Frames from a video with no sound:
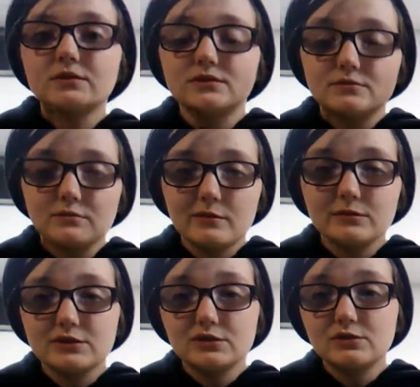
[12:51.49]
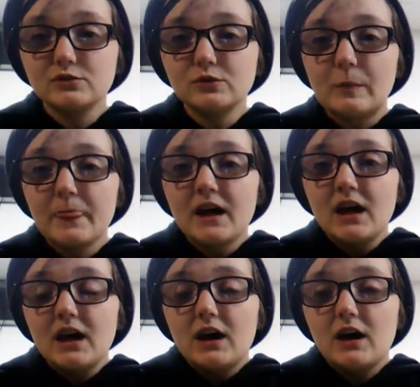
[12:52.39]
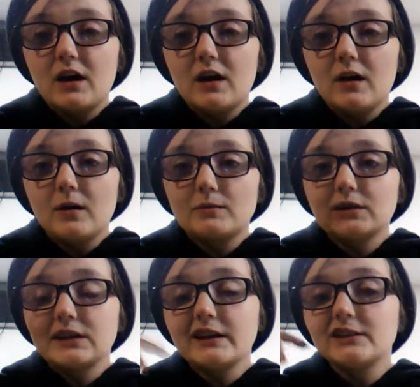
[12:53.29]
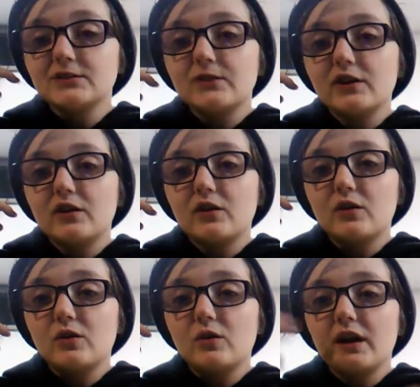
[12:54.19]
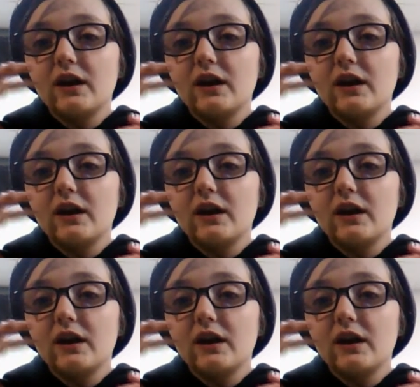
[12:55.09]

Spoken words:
Please remember to like this video